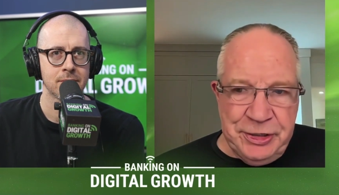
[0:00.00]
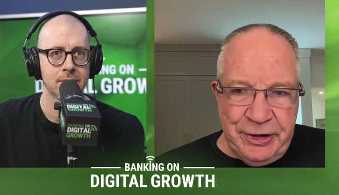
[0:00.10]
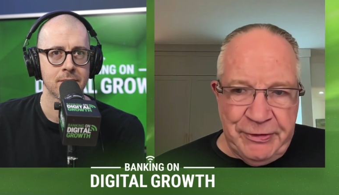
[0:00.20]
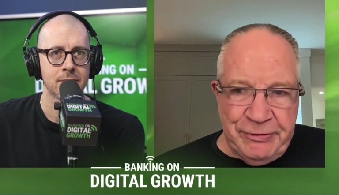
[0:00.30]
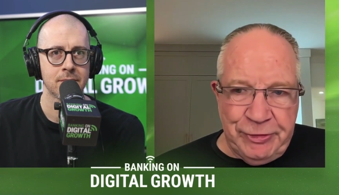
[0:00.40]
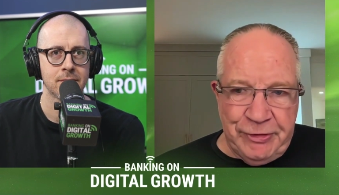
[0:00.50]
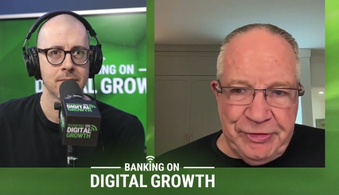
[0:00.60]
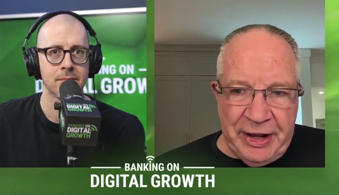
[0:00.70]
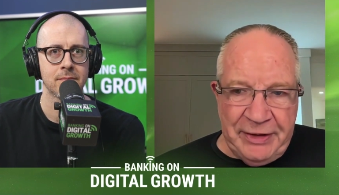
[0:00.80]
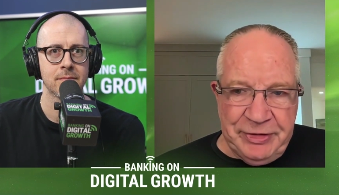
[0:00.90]
Speaker 1: a year for
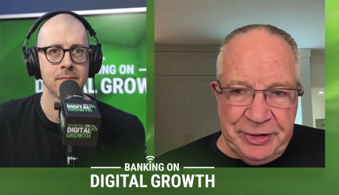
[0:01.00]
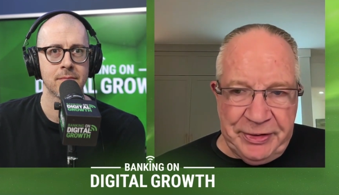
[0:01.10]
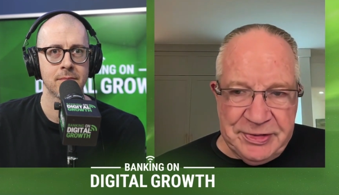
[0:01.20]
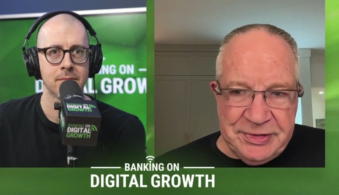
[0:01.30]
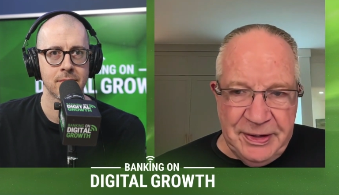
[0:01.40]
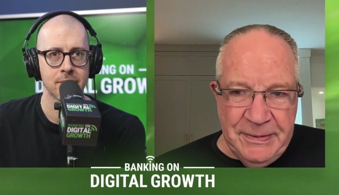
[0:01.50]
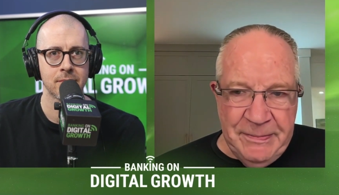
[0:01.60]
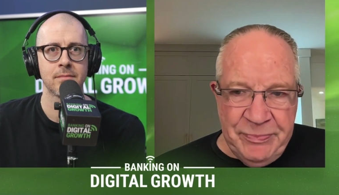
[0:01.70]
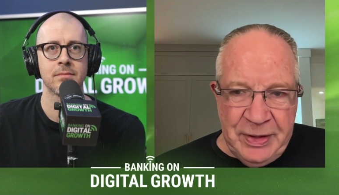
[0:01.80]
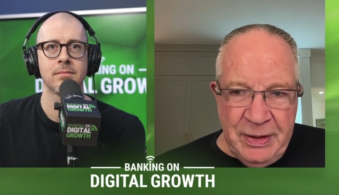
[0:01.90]
five years.
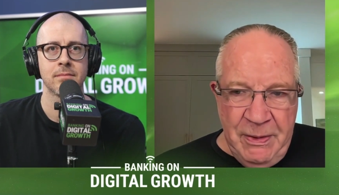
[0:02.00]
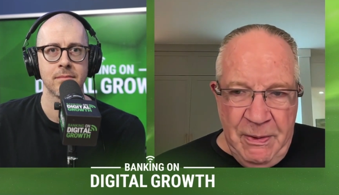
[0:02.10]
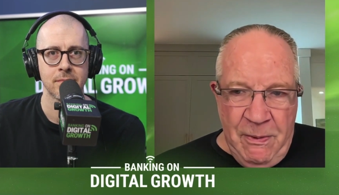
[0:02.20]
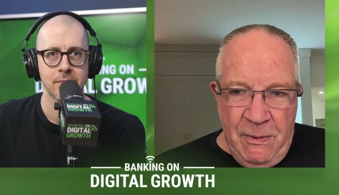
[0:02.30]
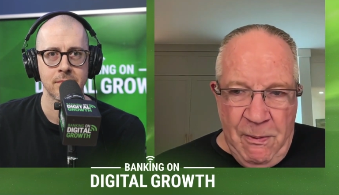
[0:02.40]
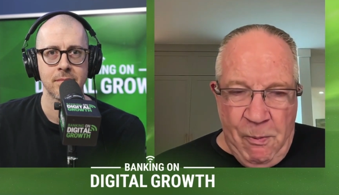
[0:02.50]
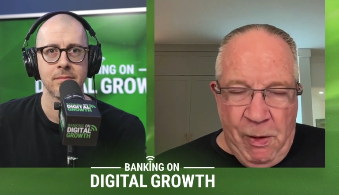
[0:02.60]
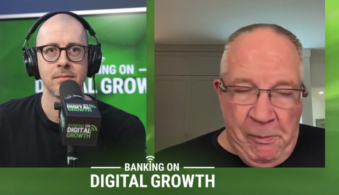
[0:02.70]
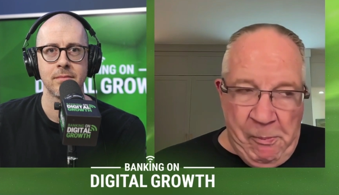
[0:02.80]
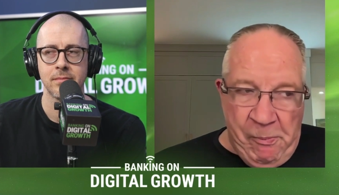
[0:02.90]

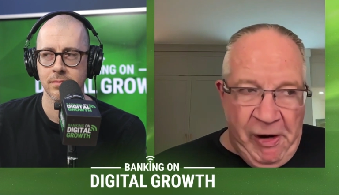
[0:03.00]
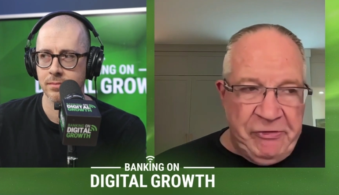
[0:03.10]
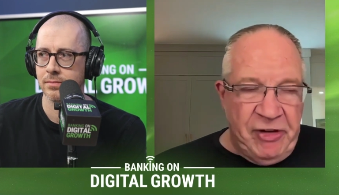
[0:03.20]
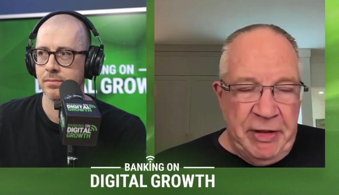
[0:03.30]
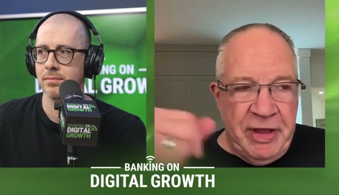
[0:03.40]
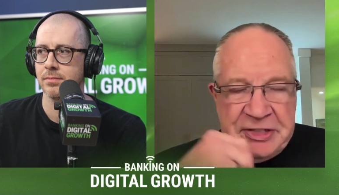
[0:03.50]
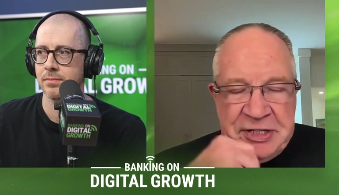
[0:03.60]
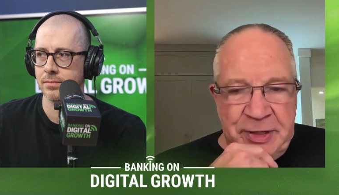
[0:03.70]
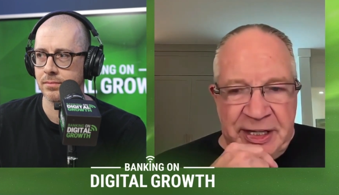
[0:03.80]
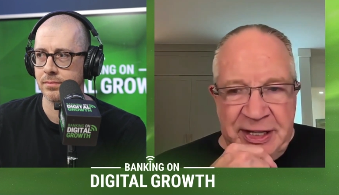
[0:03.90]
Well, that's,
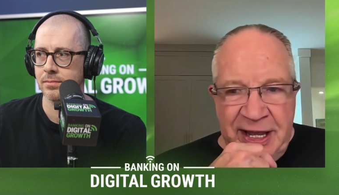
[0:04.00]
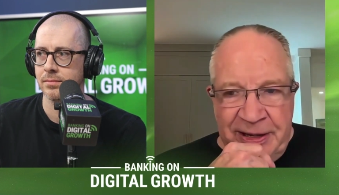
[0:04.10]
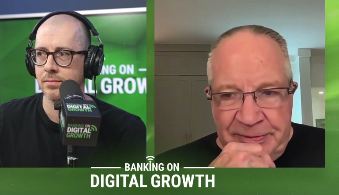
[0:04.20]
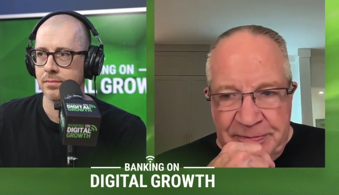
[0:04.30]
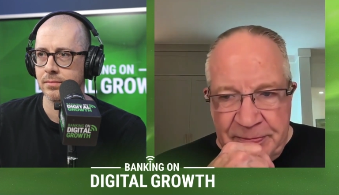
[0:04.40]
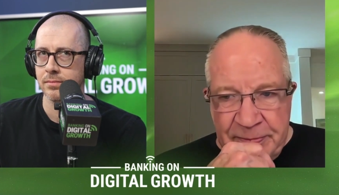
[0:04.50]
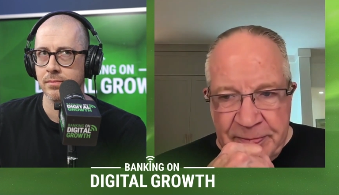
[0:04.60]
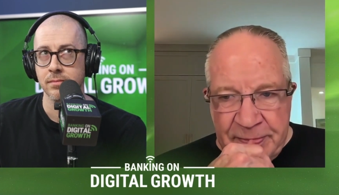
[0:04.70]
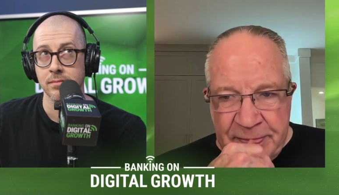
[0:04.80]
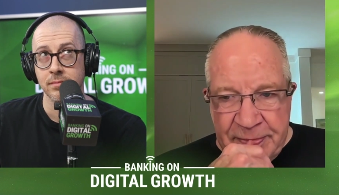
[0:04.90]
that's a big gain.
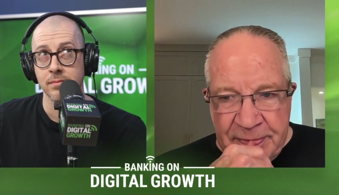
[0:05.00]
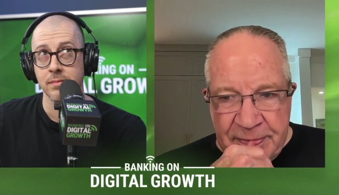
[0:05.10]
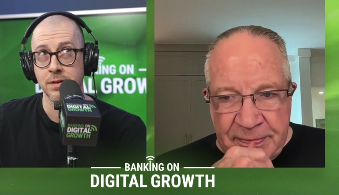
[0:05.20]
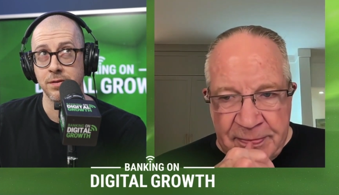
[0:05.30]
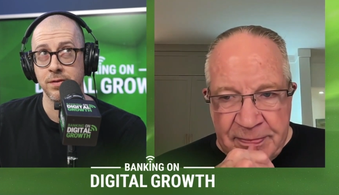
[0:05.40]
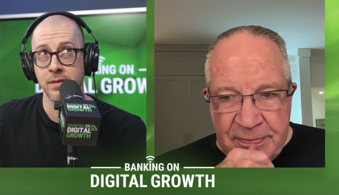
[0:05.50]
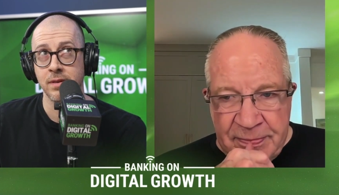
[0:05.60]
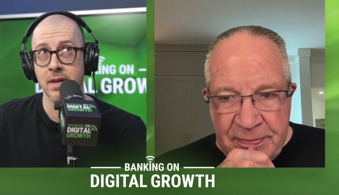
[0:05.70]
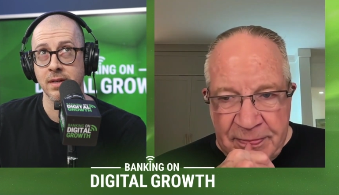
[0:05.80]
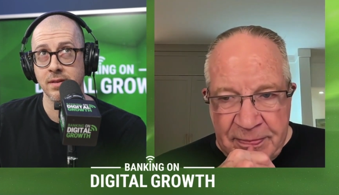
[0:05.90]

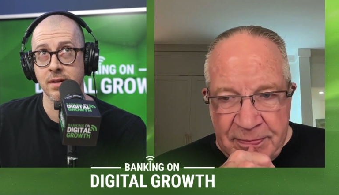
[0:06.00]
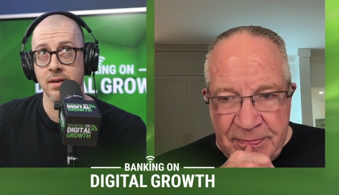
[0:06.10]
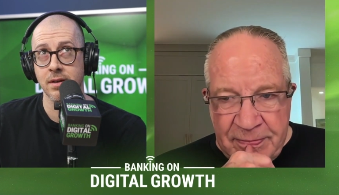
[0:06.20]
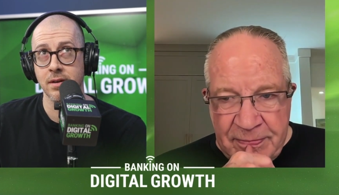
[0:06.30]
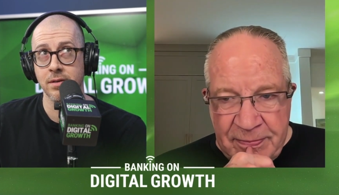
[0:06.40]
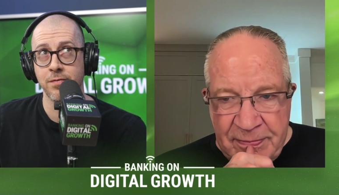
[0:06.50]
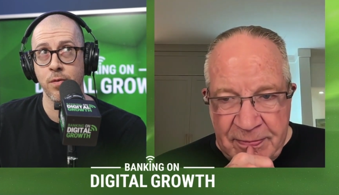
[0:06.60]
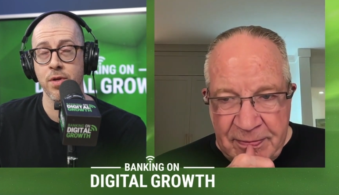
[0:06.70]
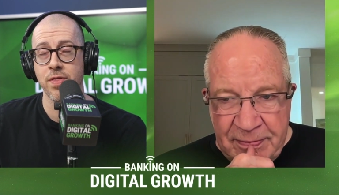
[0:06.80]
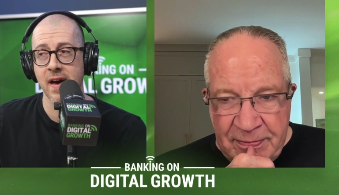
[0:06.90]
Speaker 2: That's uh,
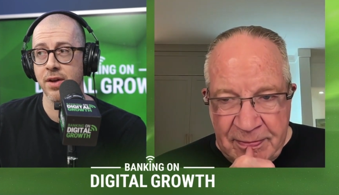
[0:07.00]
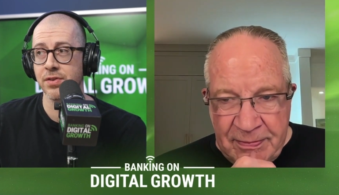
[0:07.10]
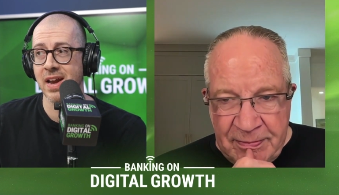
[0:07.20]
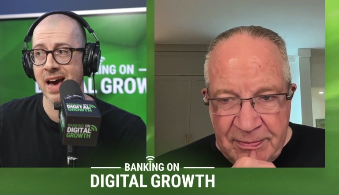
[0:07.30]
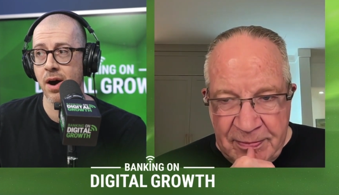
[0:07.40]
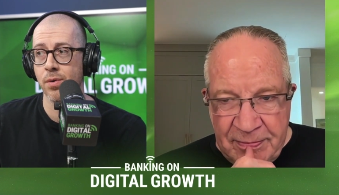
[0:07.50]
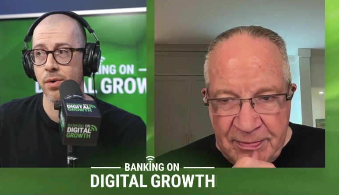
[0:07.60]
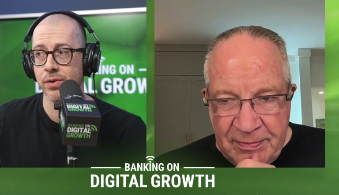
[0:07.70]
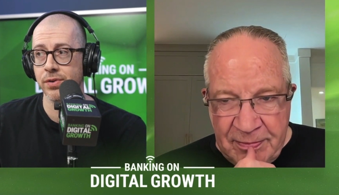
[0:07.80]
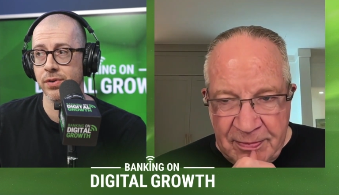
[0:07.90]
4,000
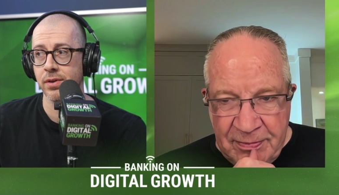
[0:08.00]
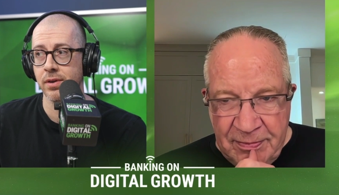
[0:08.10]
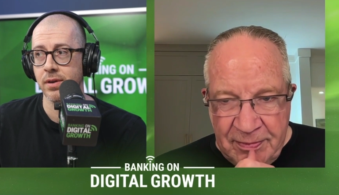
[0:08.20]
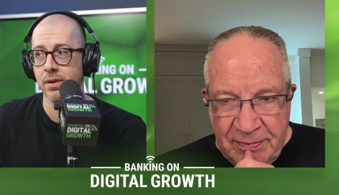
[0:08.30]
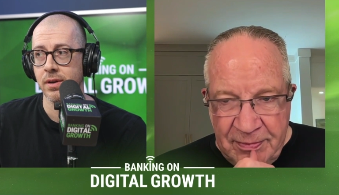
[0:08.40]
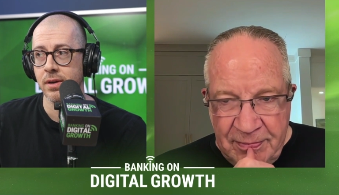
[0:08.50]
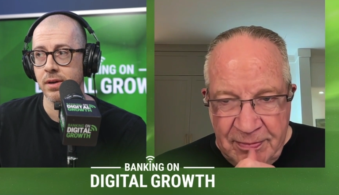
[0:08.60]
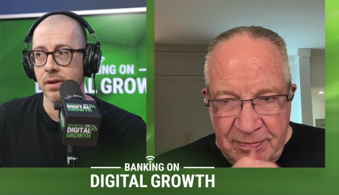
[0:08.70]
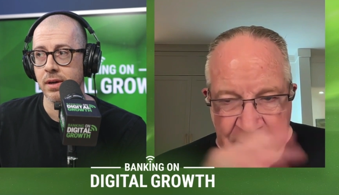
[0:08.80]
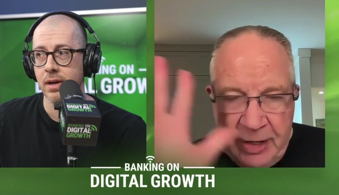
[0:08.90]
hours.
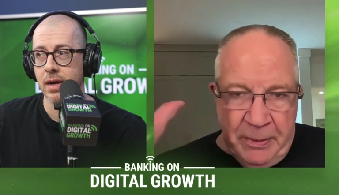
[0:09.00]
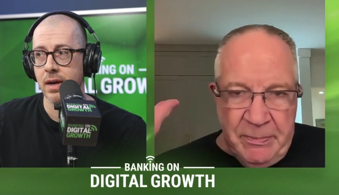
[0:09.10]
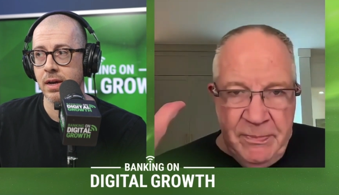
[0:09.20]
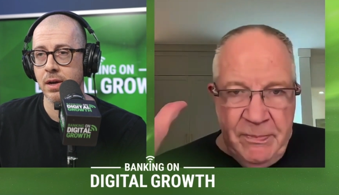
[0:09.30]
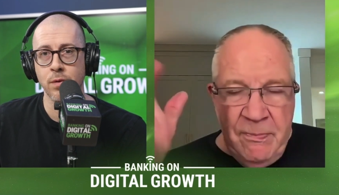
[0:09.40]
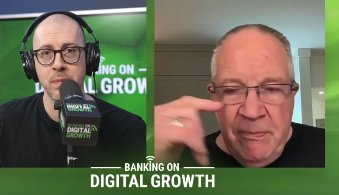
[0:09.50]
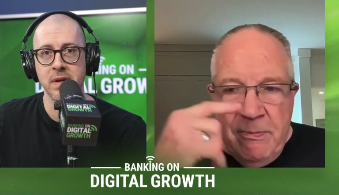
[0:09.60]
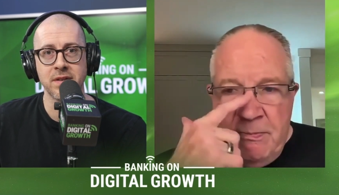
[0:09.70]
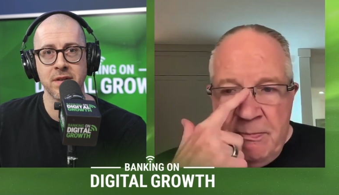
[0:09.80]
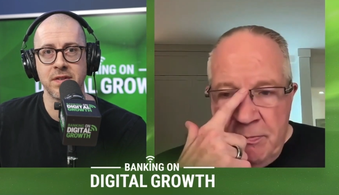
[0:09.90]
Yeah. And it was
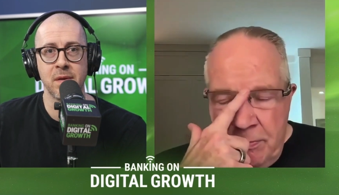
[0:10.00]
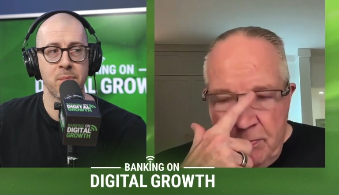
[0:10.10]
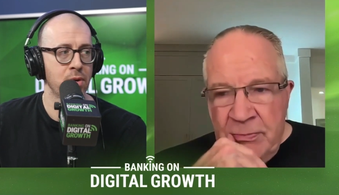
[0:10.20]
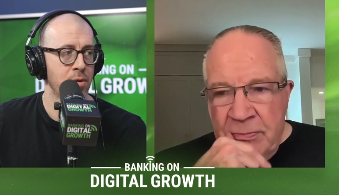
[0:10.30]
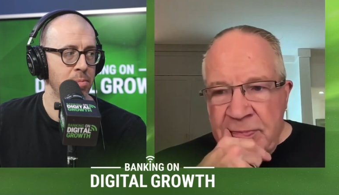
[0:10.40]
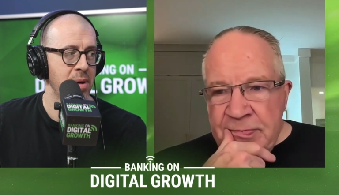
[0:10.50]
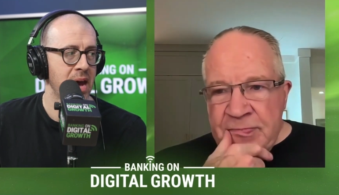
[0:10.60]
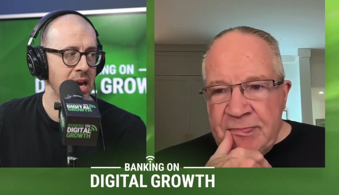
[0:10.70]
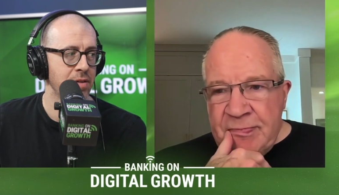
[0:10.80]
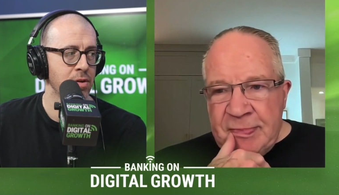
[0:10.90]
because of simple
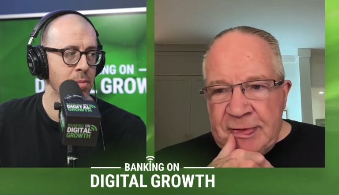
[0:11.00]
behavior